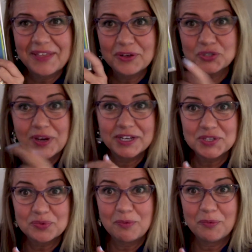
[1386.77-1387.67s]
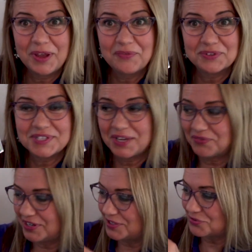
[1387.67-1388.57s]
They're trying to swim away for
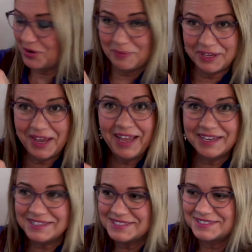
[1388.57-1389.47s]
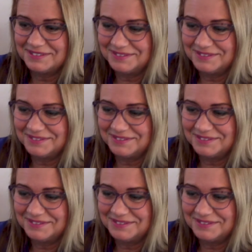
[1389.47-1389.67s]
safety and screaming, yikes.